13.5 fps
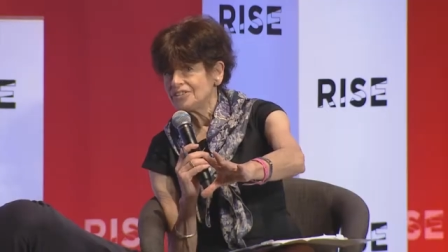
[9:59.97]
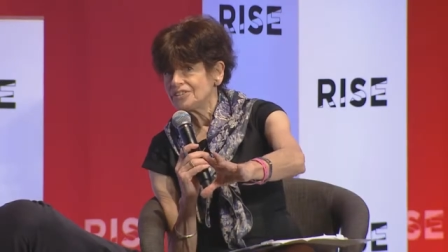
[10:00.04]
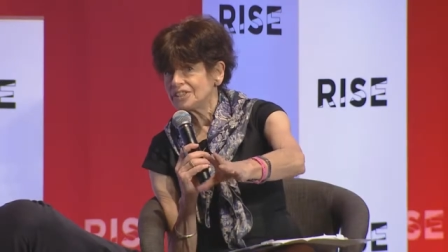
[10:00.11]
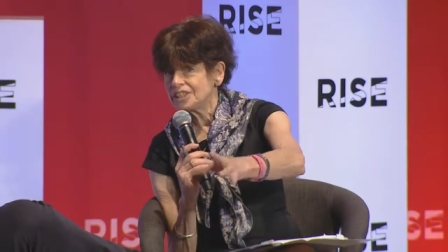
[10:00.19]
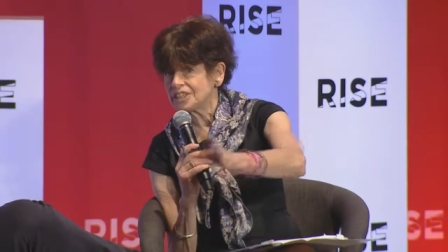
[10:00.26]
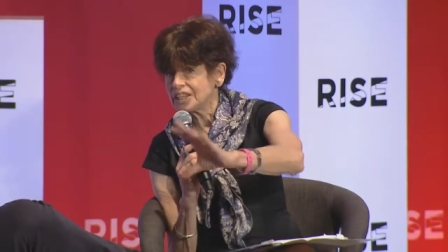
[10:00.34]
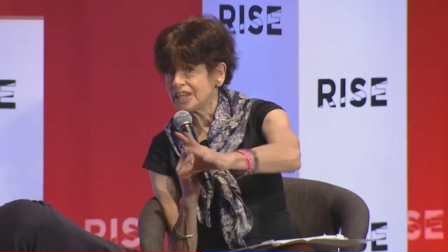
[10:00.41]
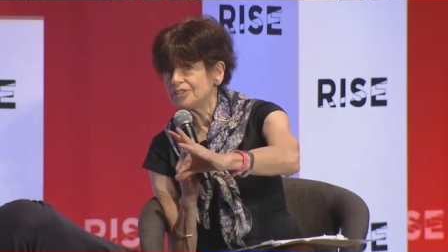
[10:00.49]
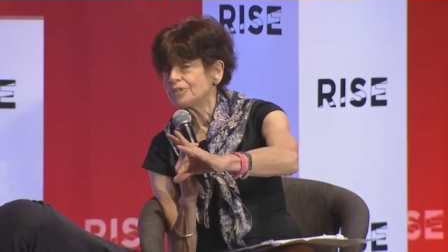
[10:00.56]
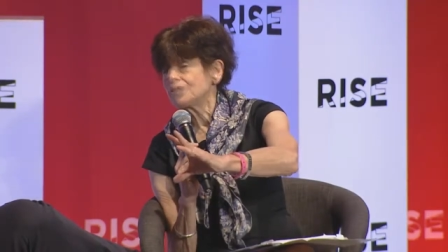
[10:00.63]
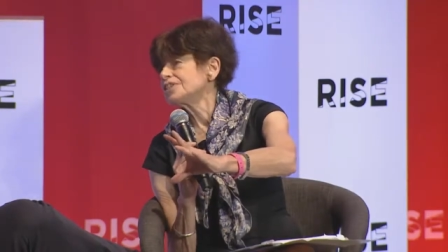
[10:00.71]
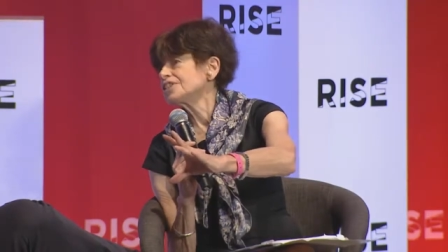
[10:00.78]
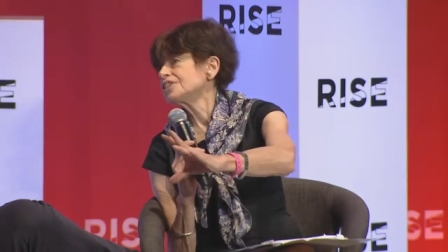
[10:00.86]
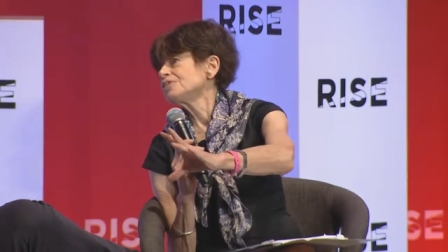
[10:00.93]
Does that
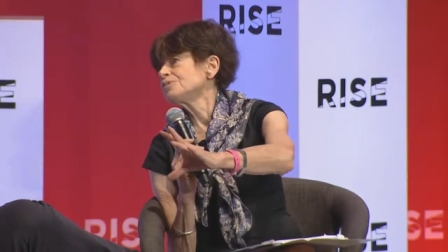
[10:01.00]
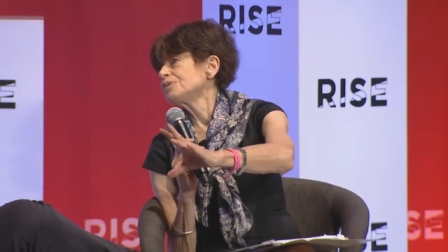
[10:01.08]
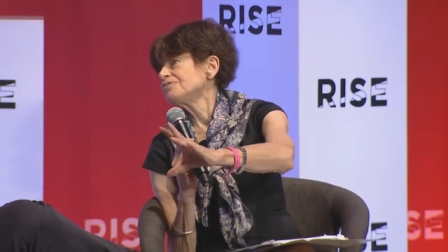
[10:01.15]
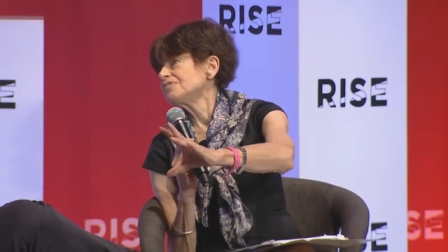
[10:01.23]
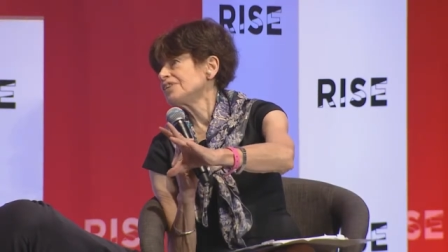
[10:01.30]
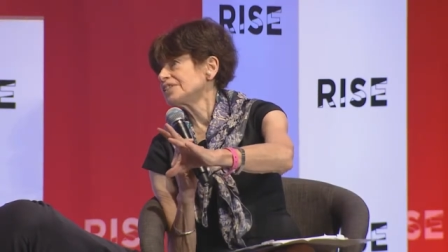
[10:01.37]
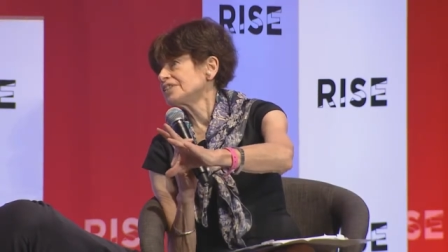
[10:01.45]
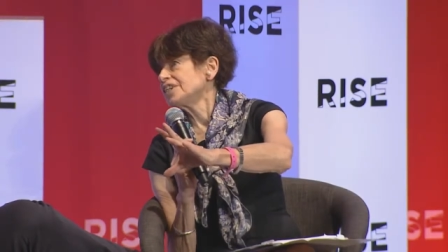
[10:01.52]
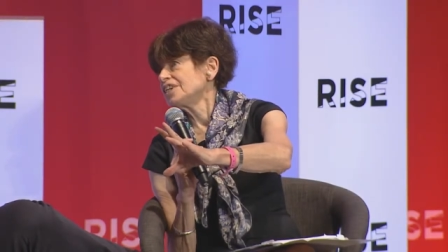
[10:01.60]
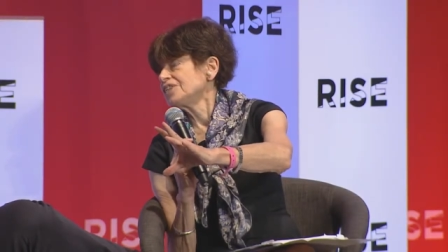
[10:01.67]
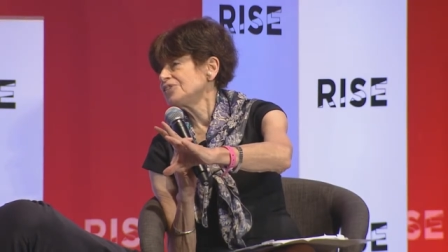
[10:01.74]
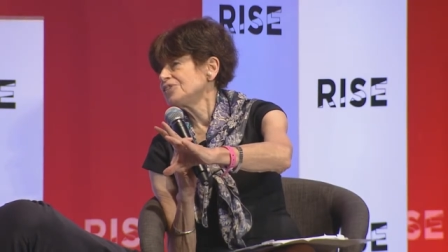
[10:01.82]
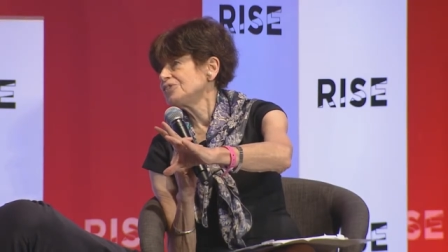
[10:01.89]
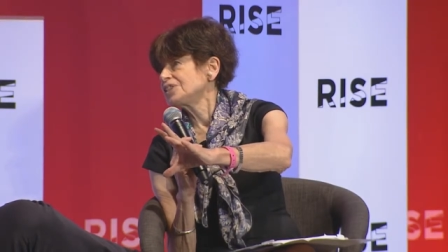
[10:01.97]
also affect how
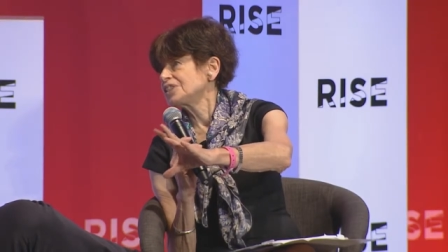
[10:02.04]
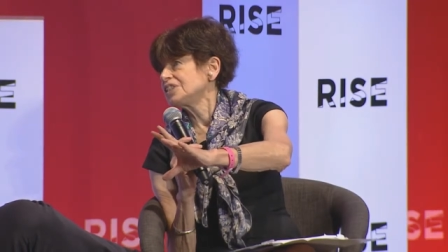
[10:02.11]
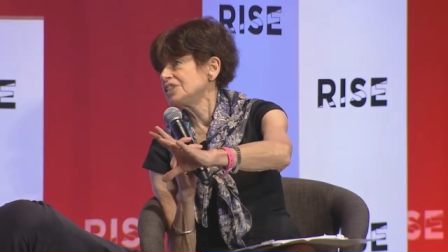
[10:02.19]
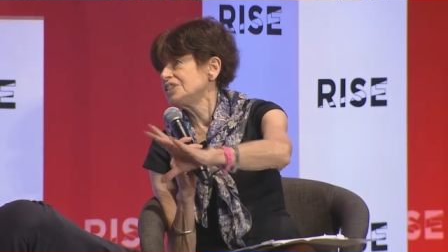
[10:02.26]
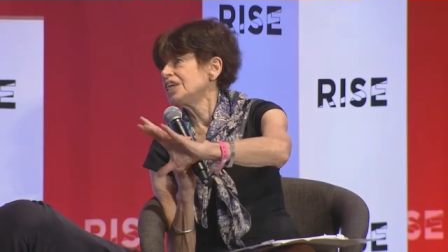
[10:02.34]
you see